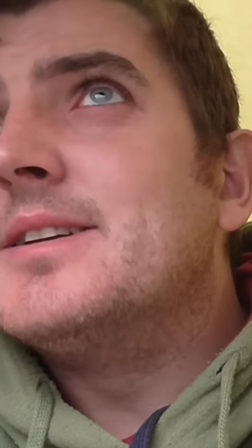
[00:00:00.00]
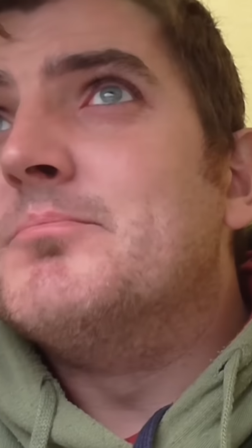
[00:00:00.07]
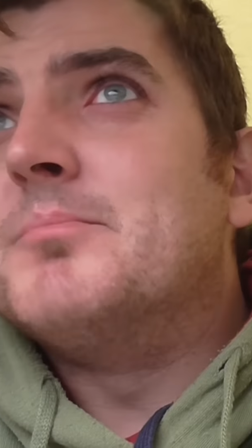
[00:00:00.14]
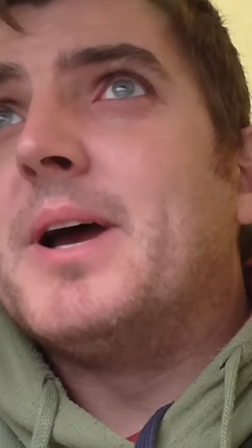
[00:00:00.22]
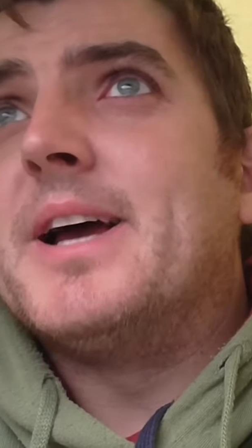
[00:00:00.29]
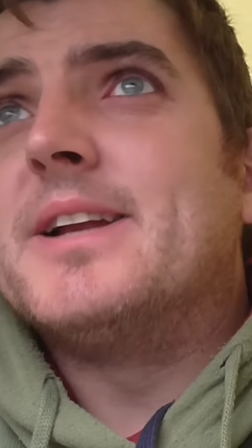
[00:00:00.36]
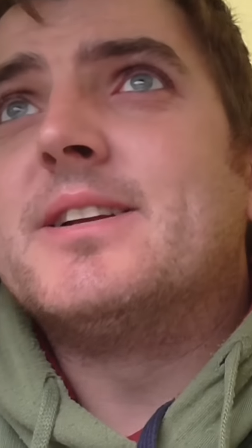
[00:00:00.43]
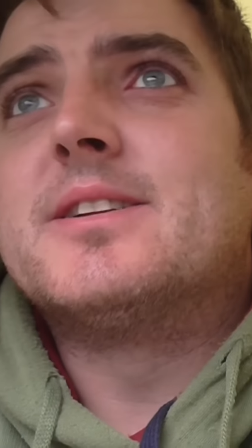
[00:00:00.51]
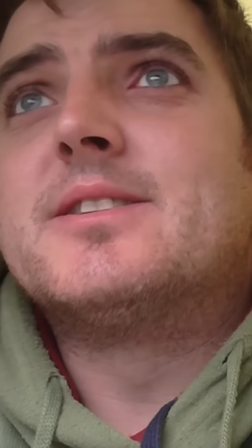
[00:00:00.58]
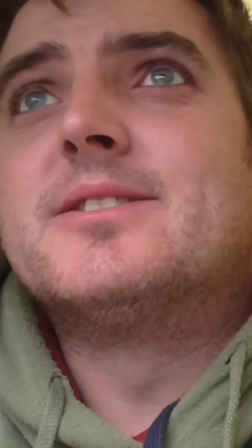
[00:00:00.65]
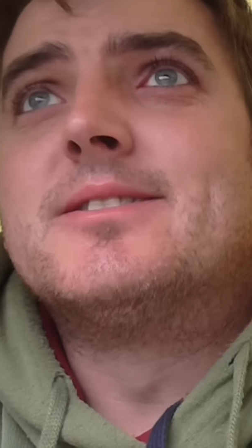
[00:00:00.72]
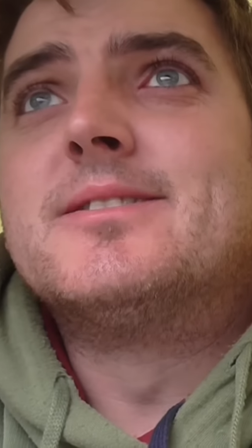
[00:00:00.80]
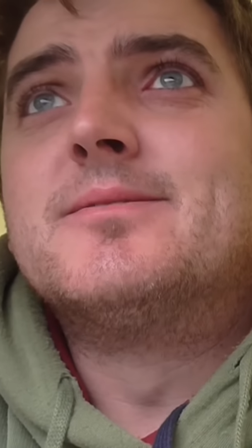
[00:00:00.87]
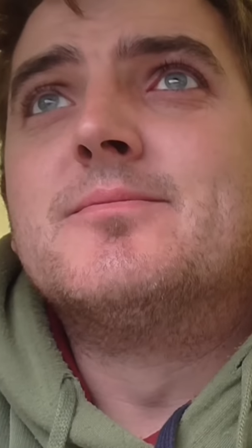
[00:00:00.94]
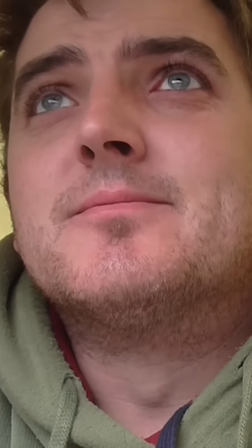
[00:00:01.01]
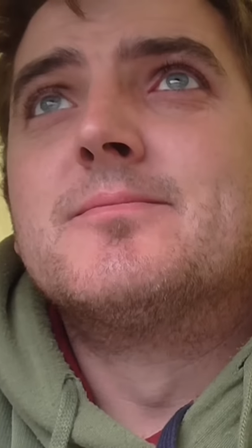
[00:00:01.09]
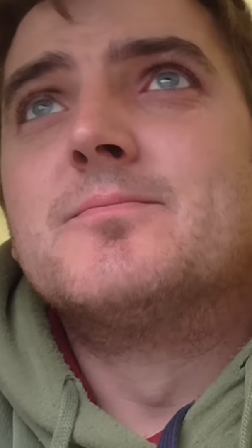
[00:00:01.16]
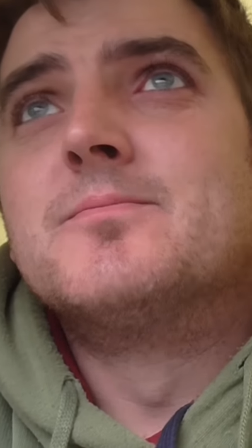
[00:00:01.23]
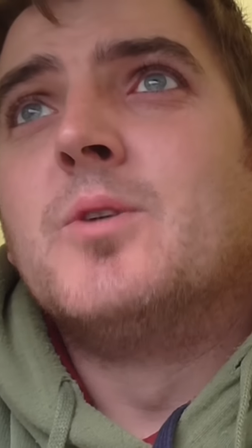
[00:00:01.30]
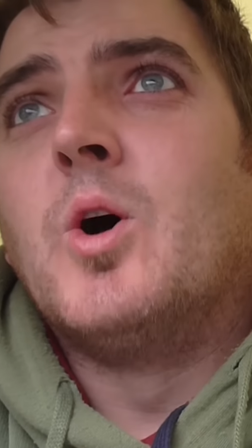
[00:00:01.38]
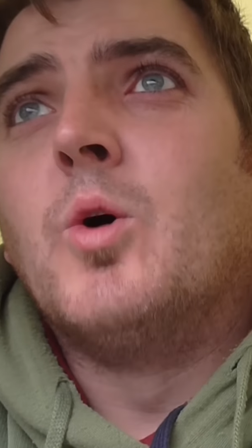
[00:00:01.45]
in bed
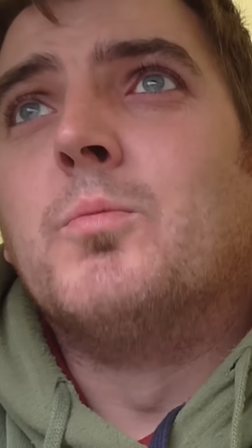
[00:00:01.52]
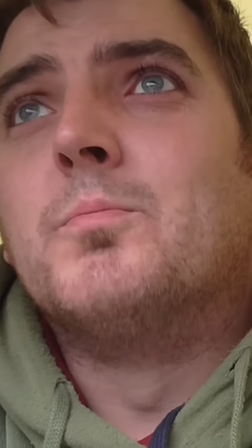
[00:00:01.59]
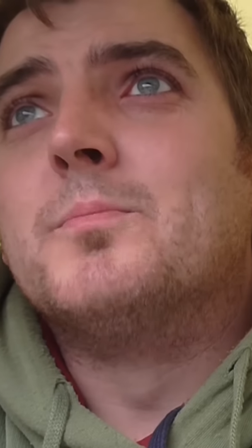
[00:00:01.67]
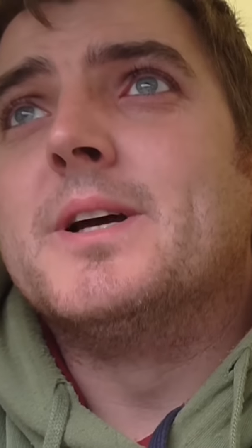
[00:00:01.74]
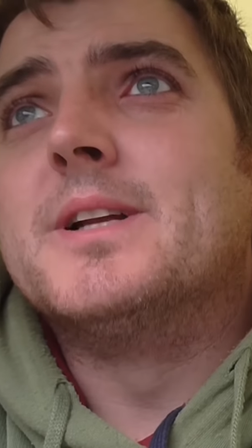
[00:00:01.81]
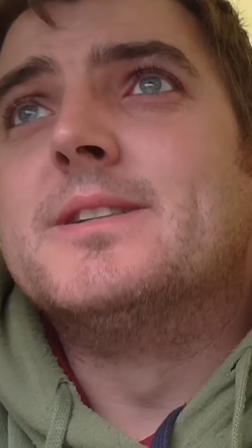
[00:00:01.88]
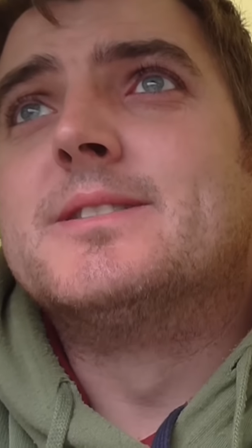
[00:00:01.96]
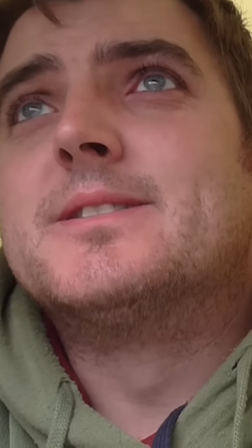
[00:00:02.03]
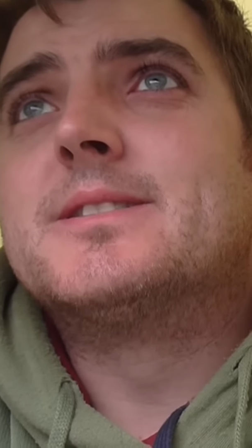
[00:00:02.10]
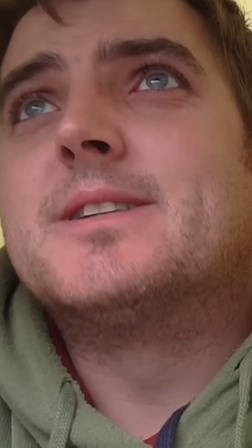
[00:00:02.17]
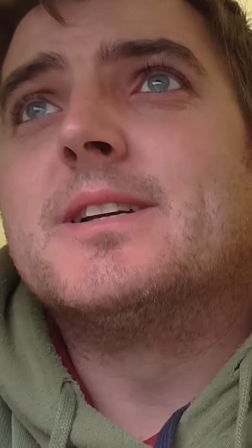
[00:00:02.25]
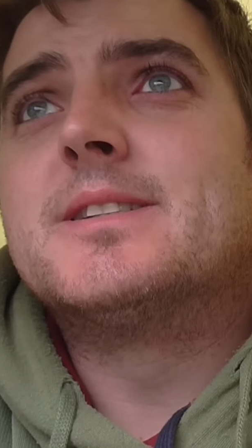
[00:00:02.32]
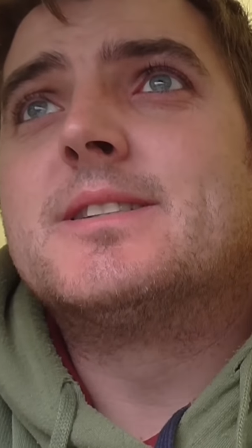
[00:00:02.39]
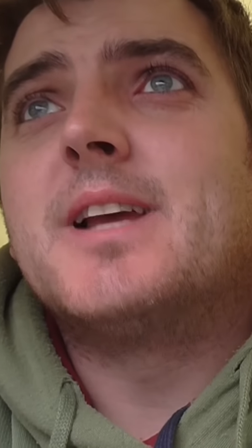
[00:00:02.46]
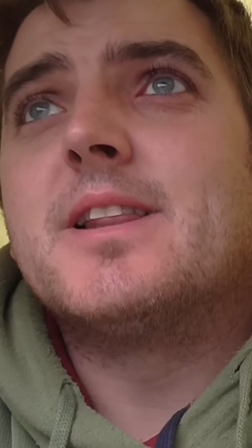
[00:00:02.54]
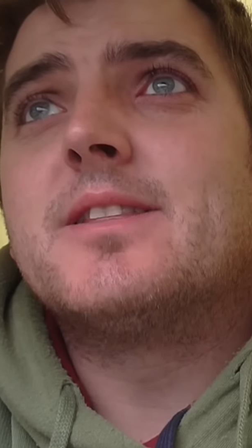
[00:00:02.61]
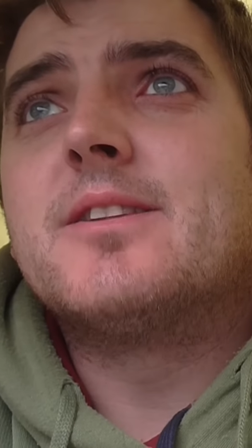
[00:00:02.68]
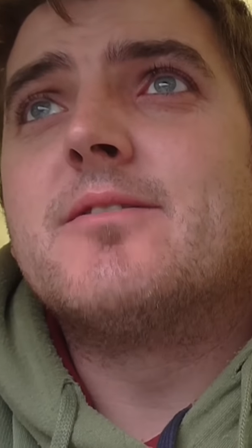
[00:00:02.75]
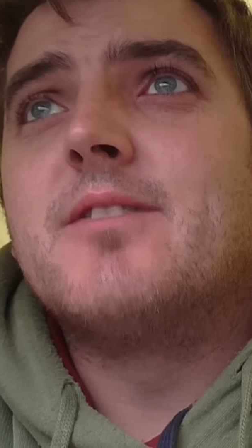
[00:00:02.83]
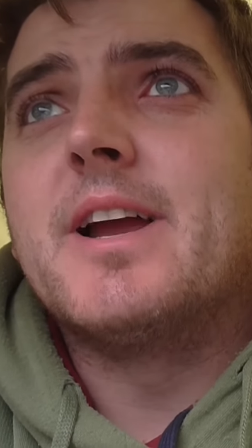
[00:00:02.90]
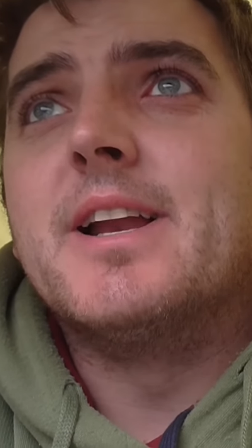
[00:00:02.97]
hoping to sit
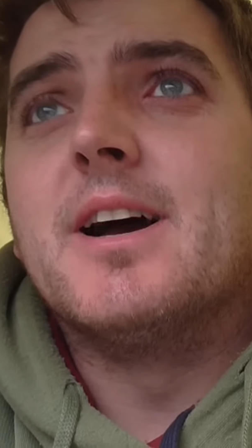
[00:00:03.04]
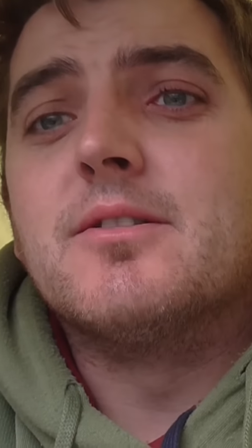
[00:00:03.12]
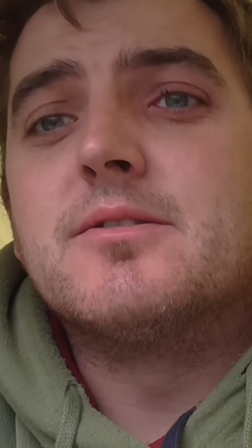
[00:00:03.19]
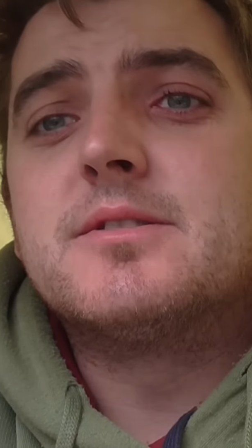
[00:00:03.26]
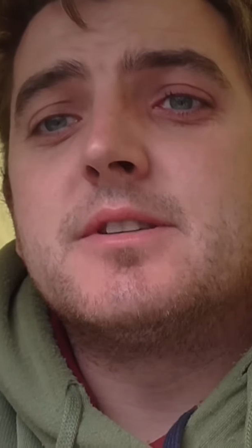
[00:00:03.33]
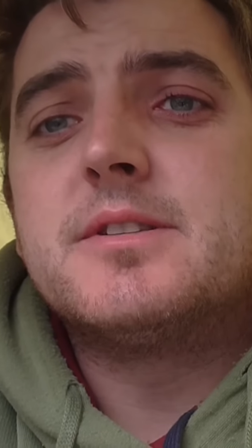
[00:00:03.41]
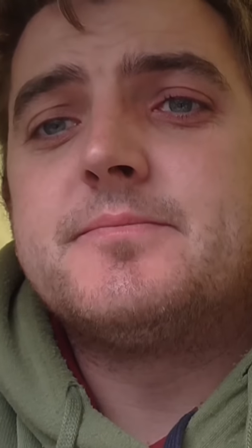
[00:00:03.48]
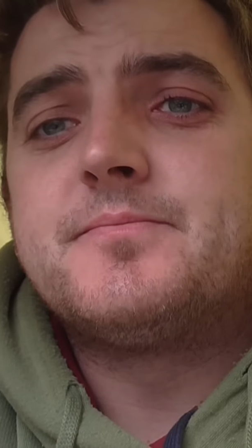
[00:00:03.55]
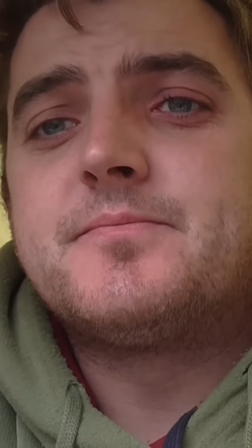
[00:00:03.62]
the rain out,